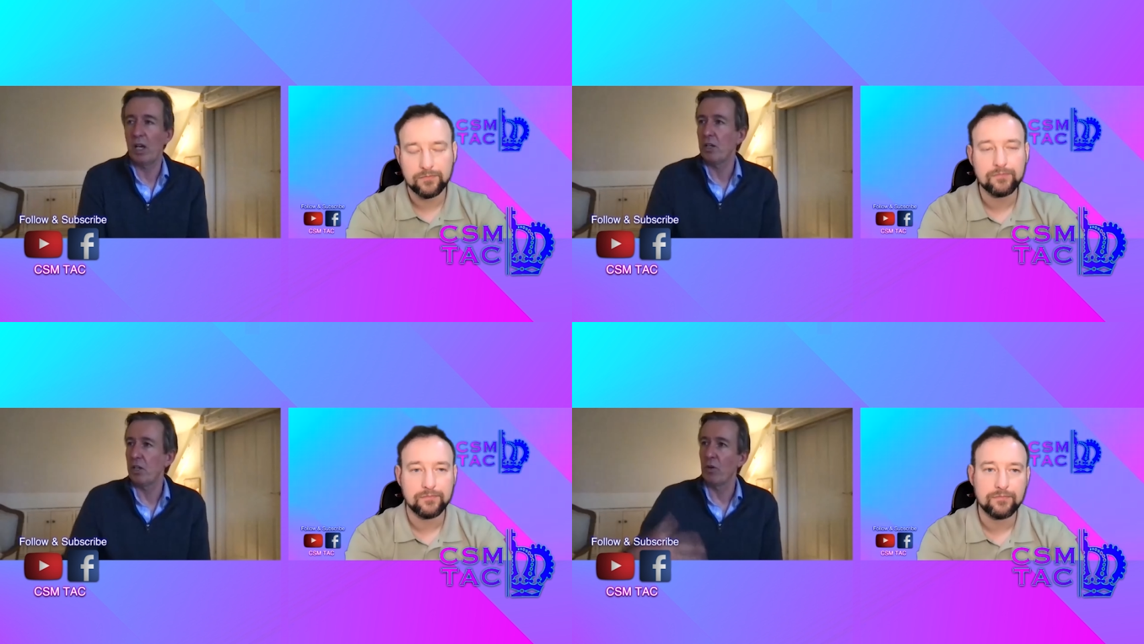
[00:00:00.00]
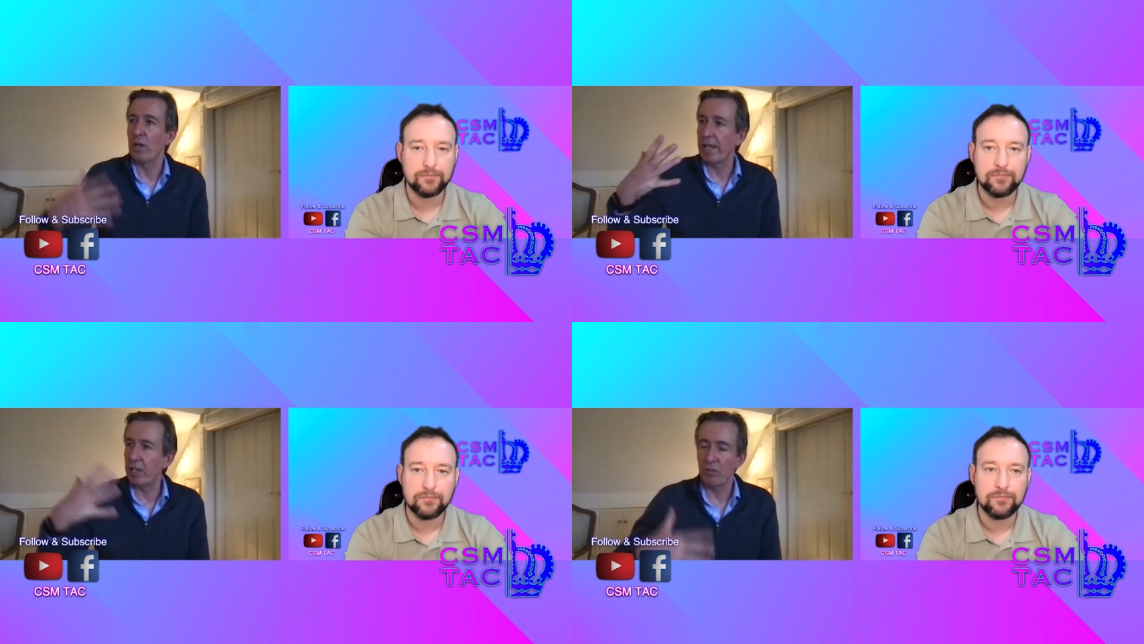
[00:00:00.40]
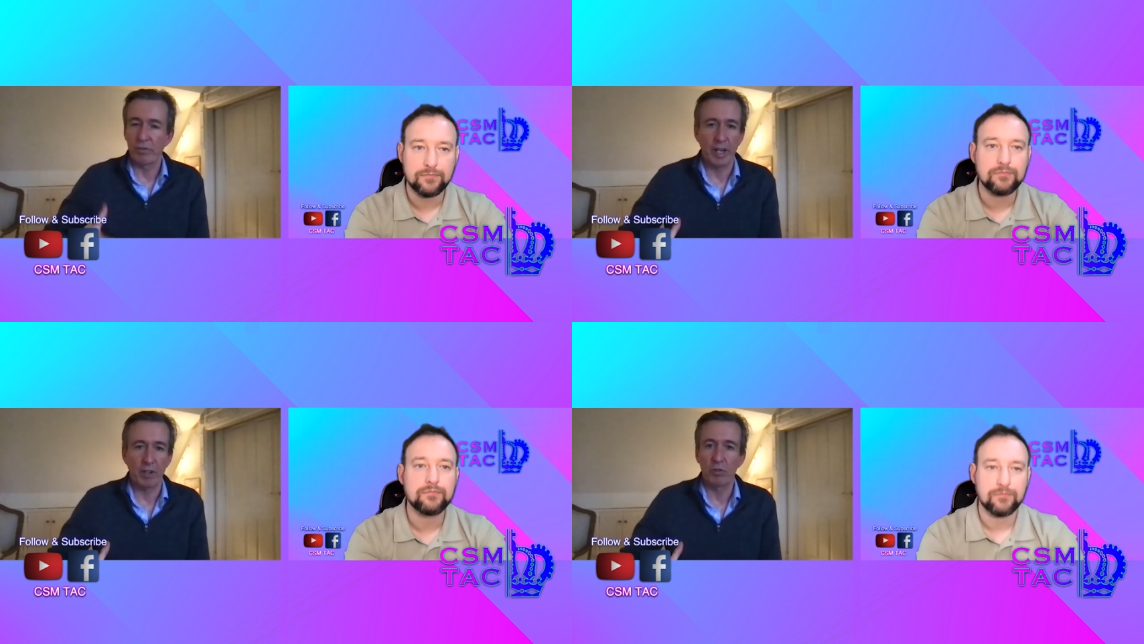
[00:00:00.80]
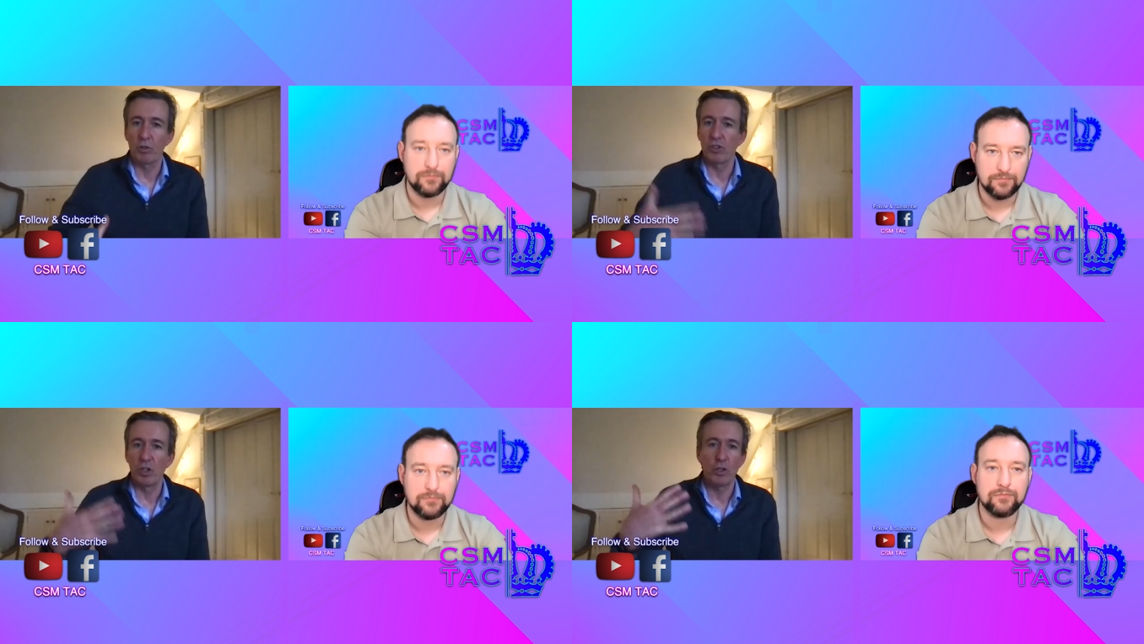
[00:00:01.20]
Speaker 1: you know, laser vests that
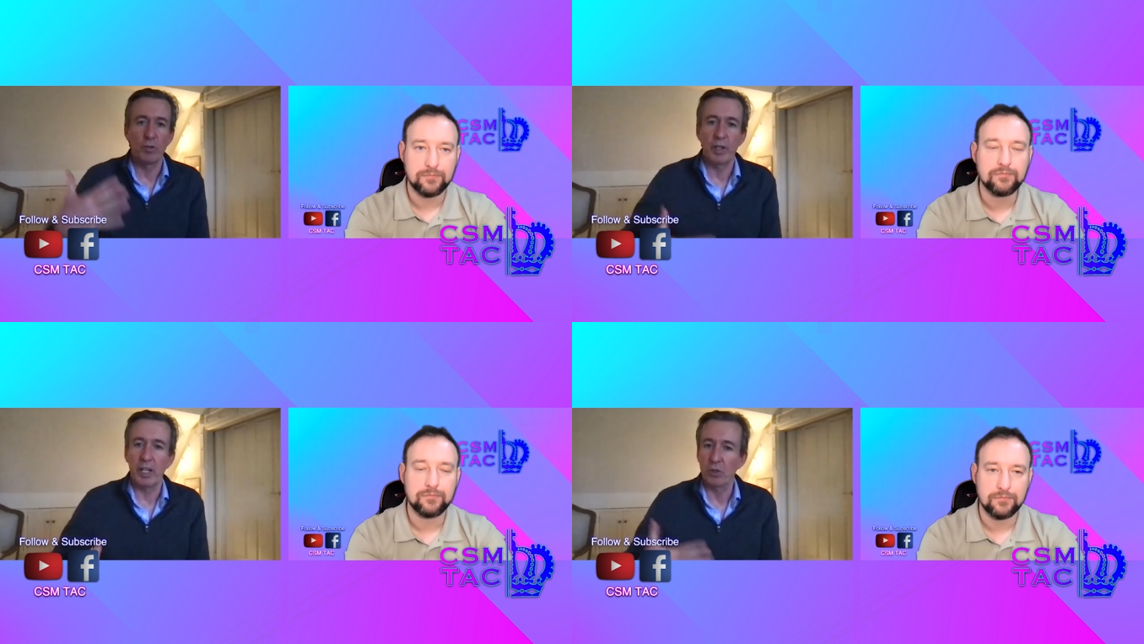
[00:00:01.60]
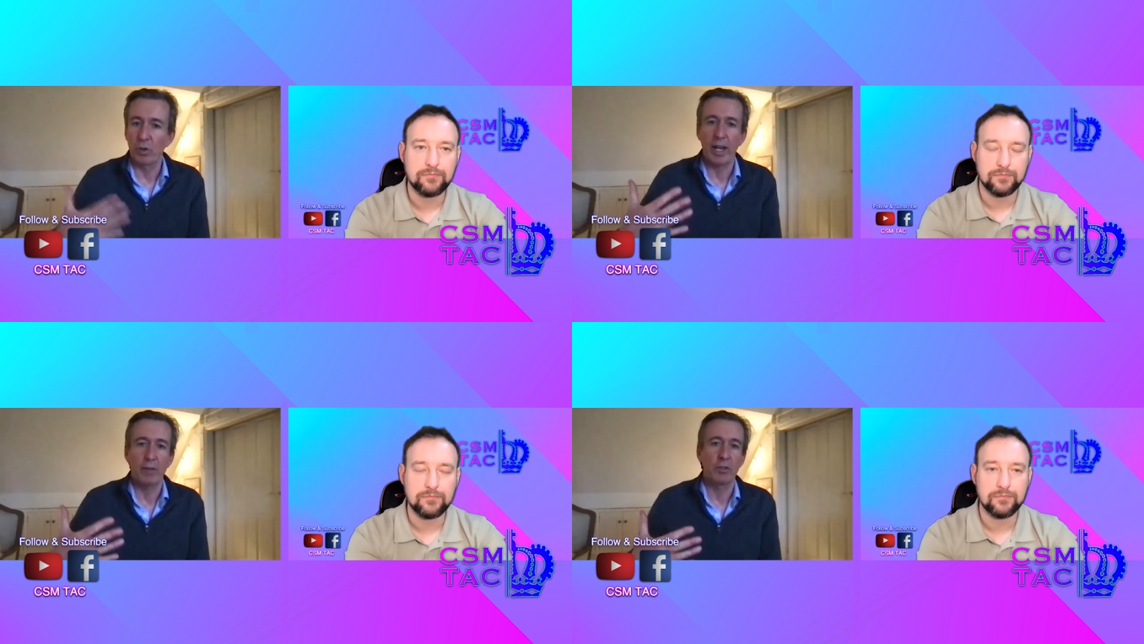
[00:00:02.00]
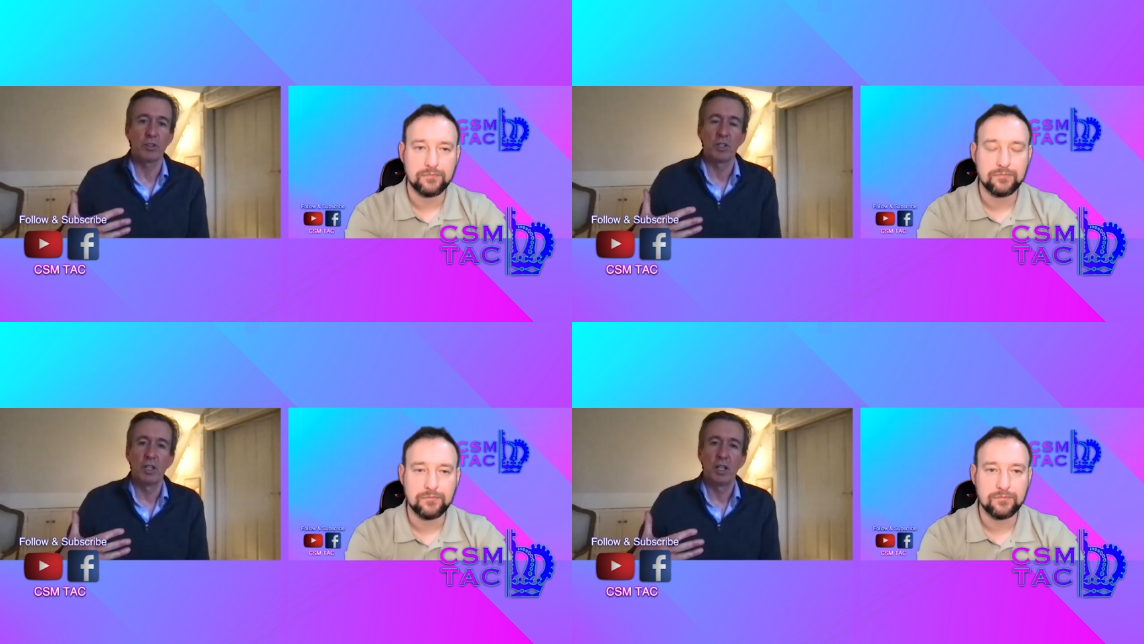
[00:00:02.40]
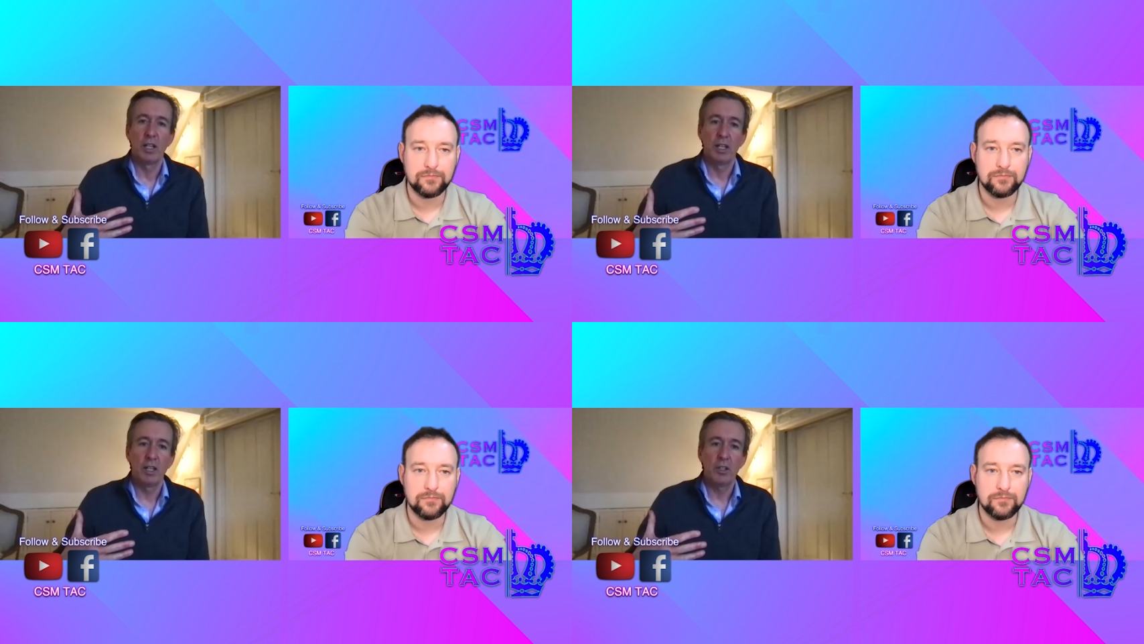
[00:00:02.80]
you know you've hit or haven't,
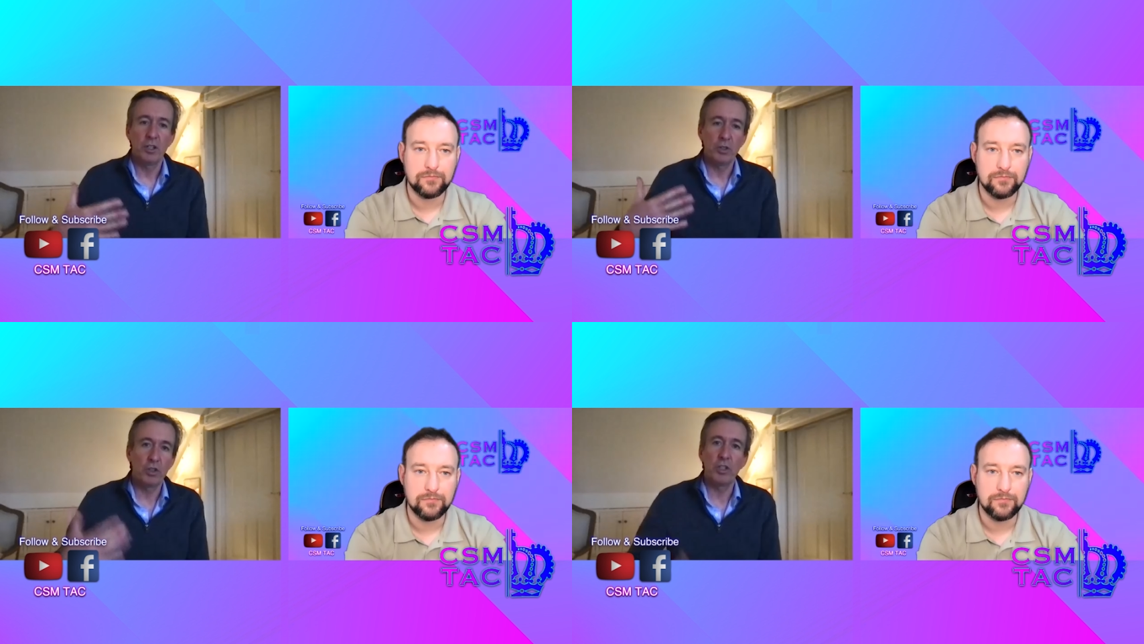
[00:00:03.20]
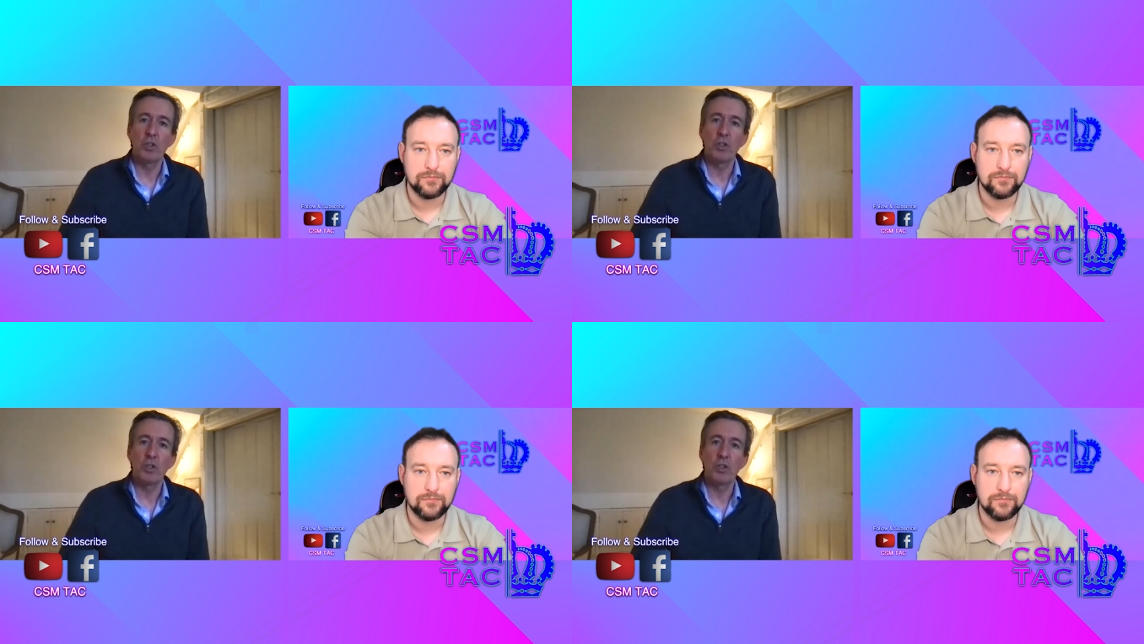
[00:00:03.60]
you